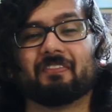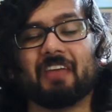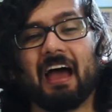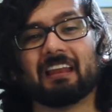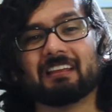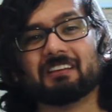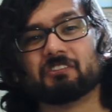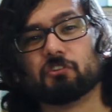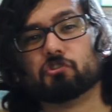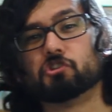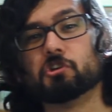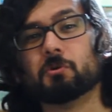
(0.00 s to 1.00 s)
that is
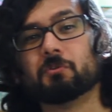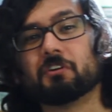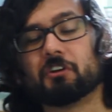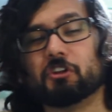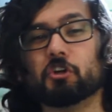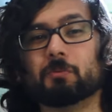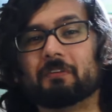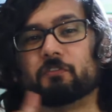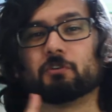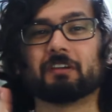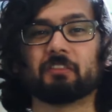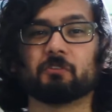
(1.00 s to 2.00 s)
June Gloom. If you
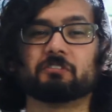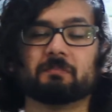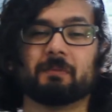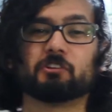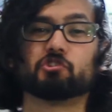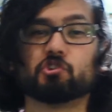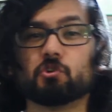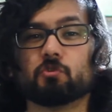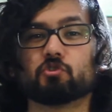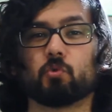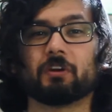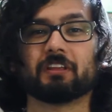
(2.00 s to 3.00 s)
can get those in by June
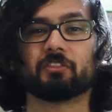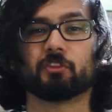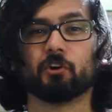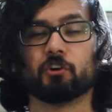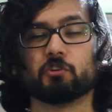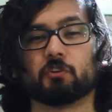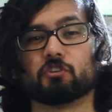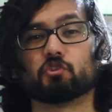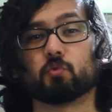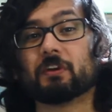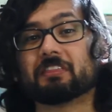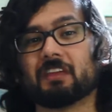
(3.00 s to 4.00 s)
23rd, you can
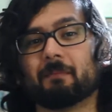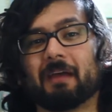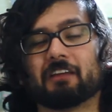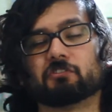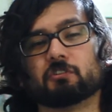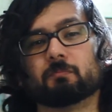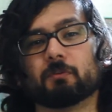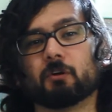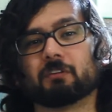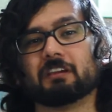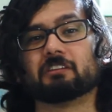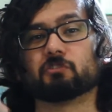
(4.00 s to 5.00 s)
tweet them at Two
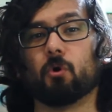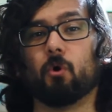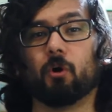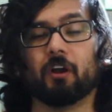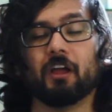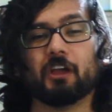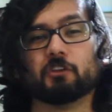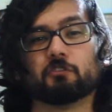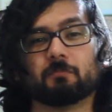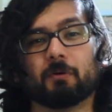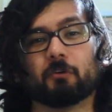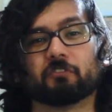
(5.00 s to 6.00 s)
Broke Geeks or you
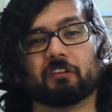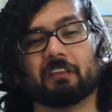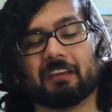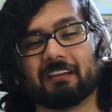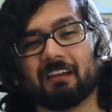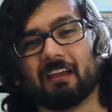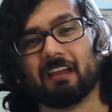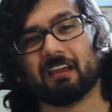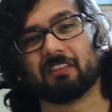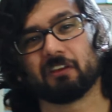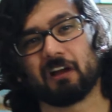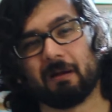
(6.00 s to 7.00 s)
can post a link
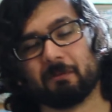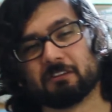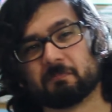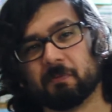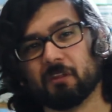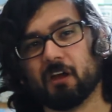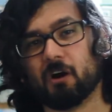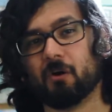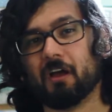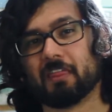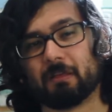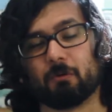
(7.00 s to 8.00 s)
in the comments below.
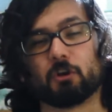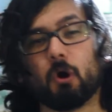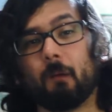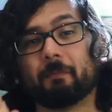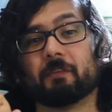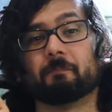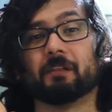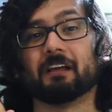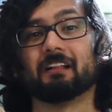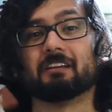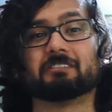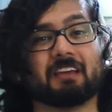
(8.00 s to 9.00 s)
They will go up on the
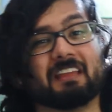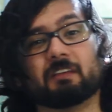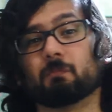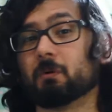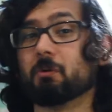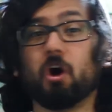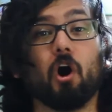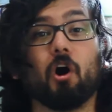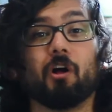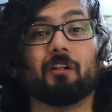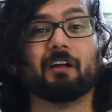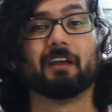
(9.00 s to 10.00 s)
playlist and then we will
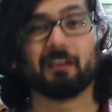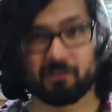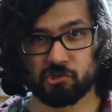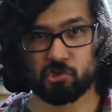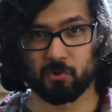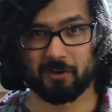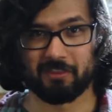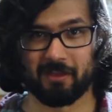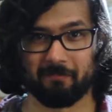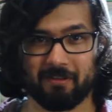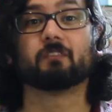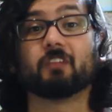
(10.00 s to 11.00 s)
all enjoy
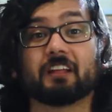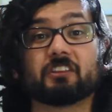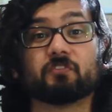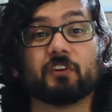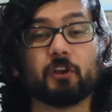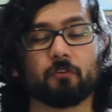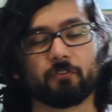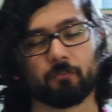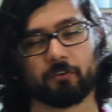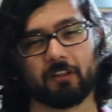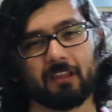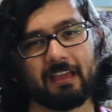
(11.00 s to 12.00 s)
them. If you like this video, feel
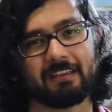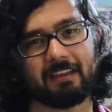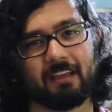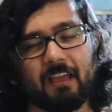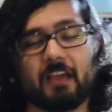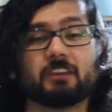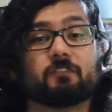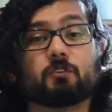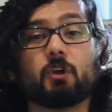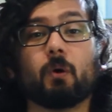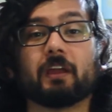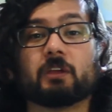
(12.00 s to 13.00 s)
free to like it. And if you
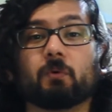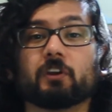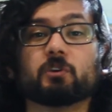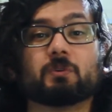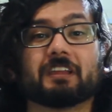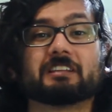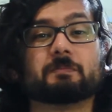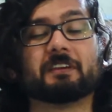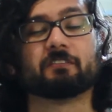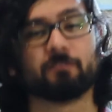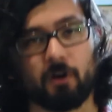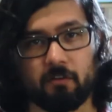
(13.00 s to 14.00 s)
know anyone who would like to be
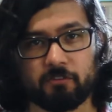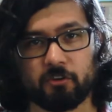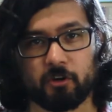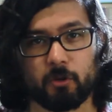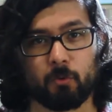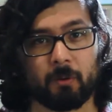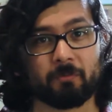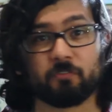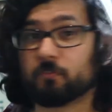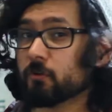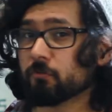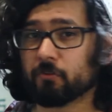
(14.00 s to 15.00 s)
involved in Nerdy Worms,
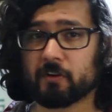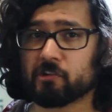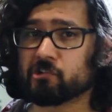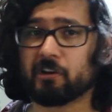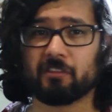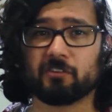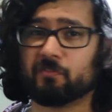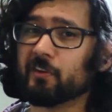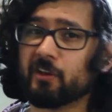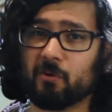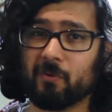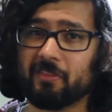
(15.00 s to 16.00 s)
feel free to share this
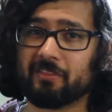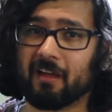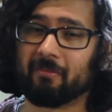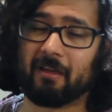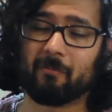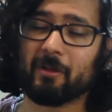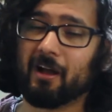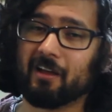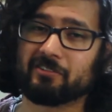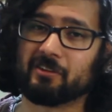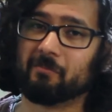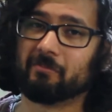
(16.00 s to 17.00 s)
video with them. That'd be
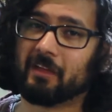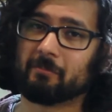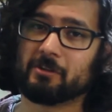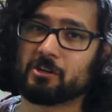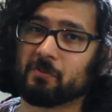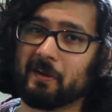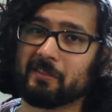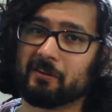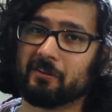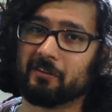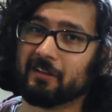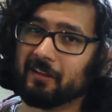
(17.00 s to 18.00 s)
awesome. That'd be a great
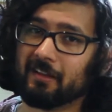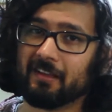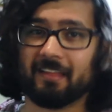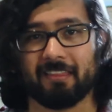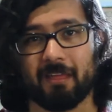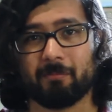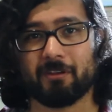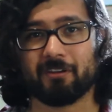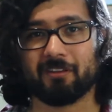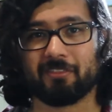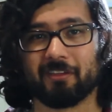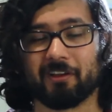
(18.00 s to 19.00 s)
little That'd be a
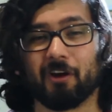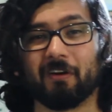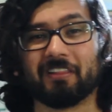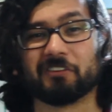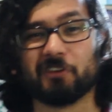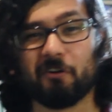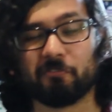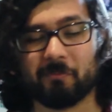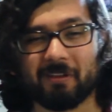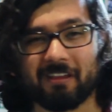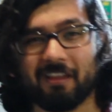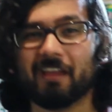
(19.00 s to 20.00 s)
good thing. All right, that's all for
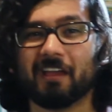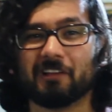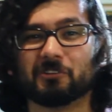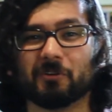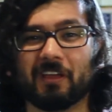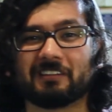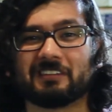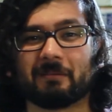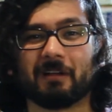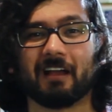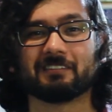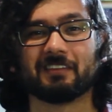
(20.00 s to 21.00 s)
me. Until next time,
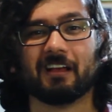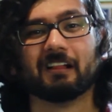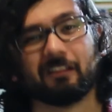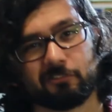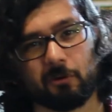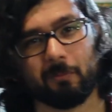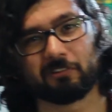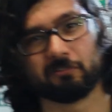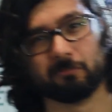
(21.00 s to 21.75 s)
guys, let's go make